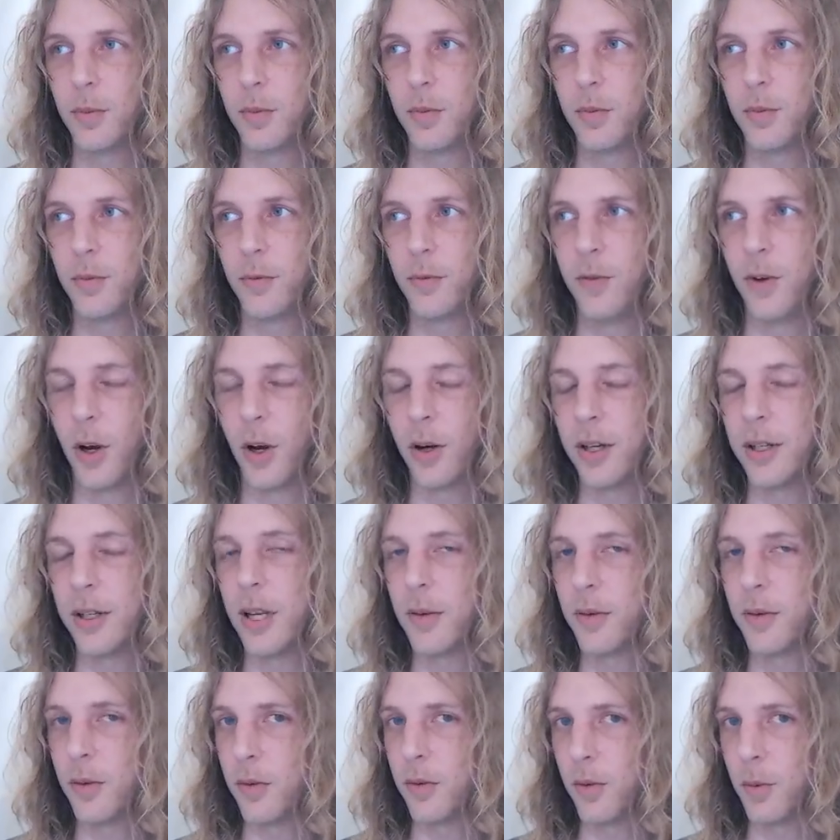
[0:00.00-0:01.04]
very
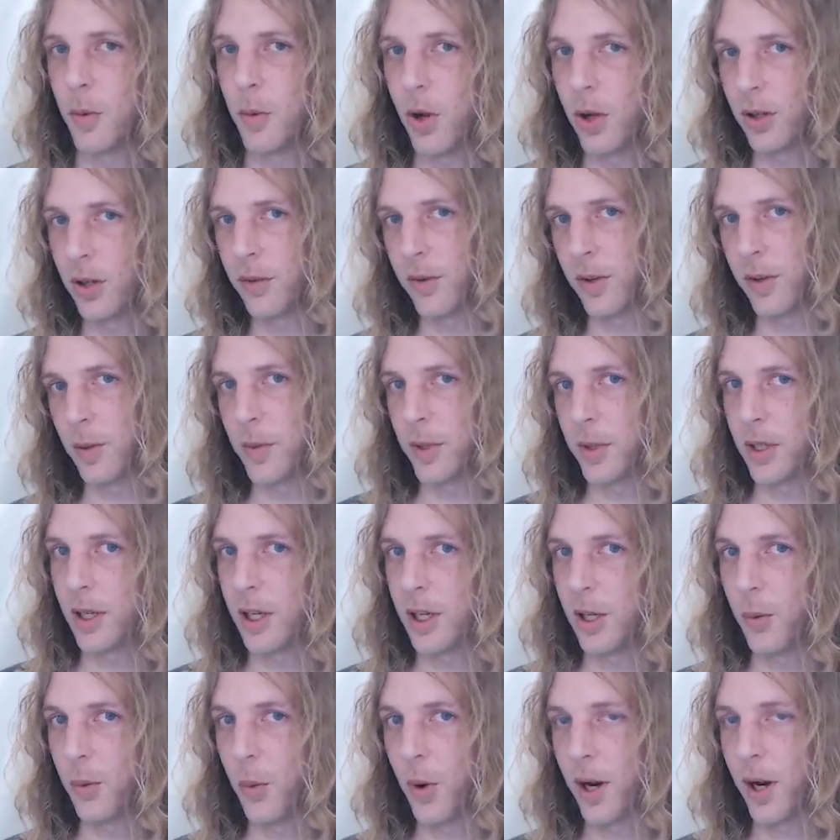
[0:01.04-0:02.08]
different from all of them in
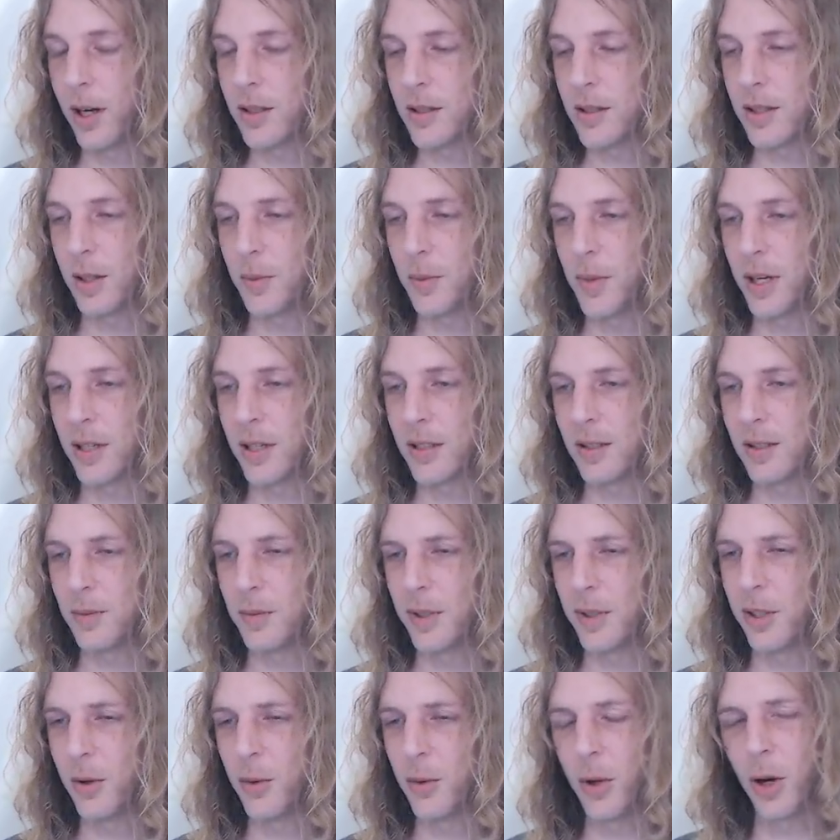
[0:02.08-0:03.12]
key ways that makes them
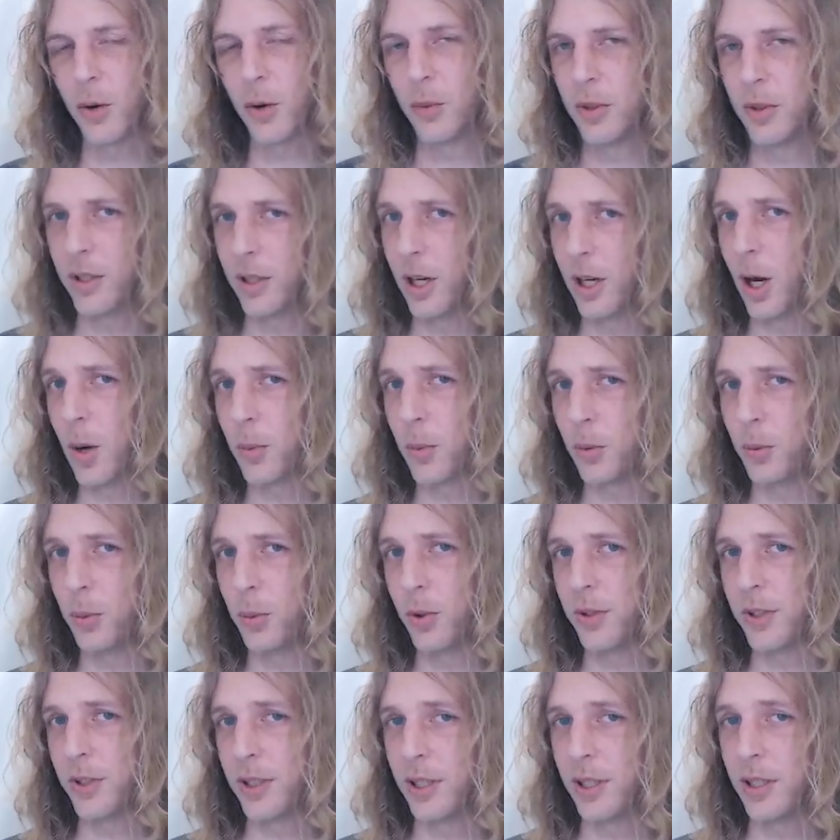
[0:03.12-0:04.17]
not really
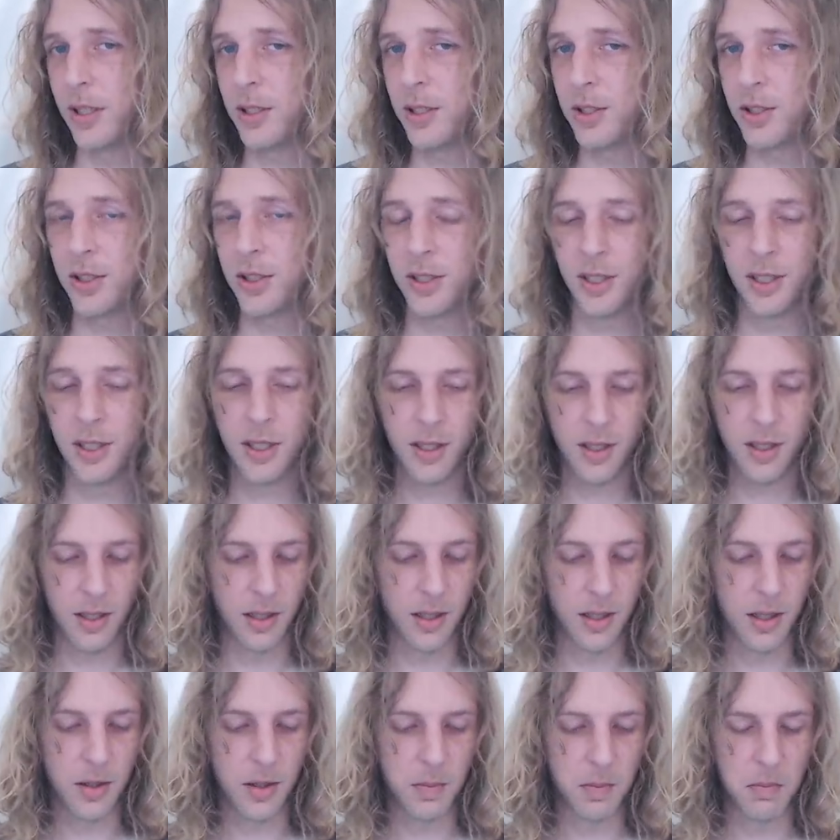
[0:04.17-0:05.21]
comparable to each.
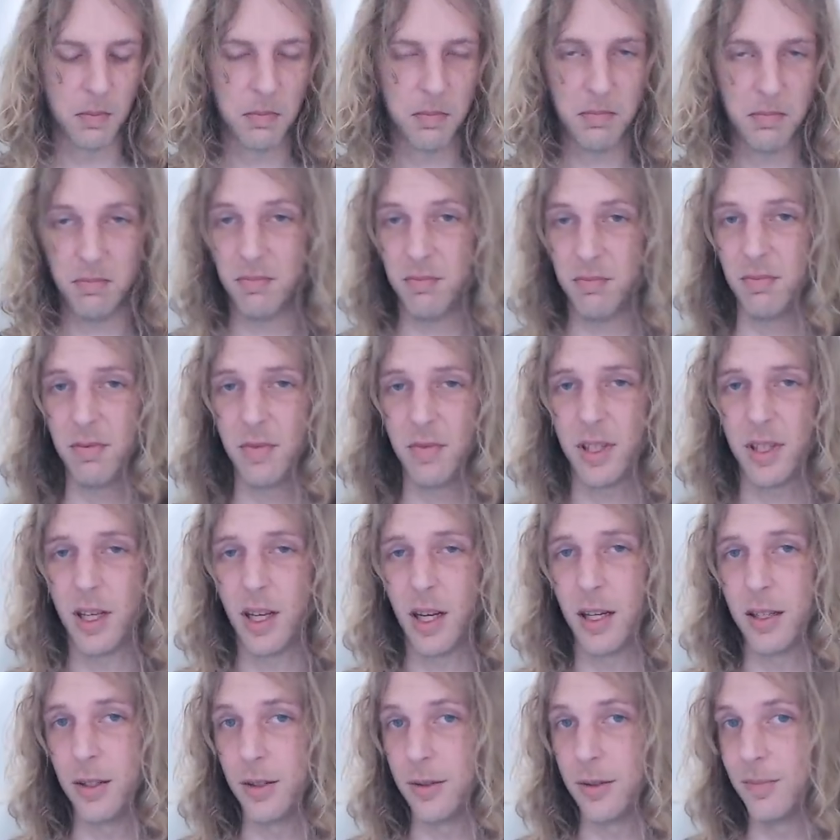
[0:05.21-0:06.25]

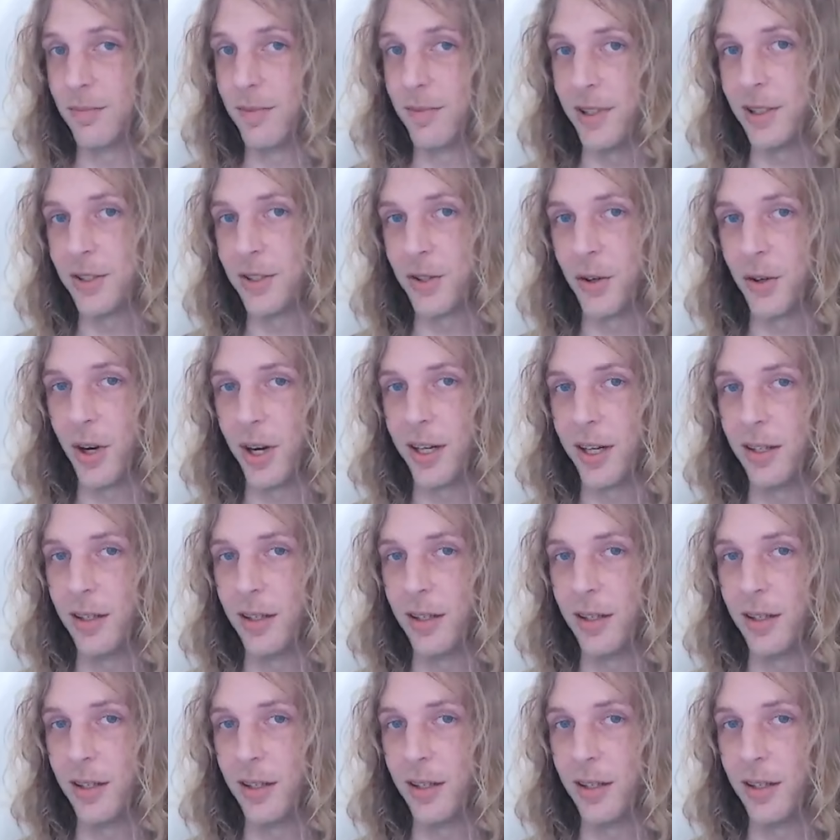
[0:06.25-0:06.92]
Yeah, dude, these are great.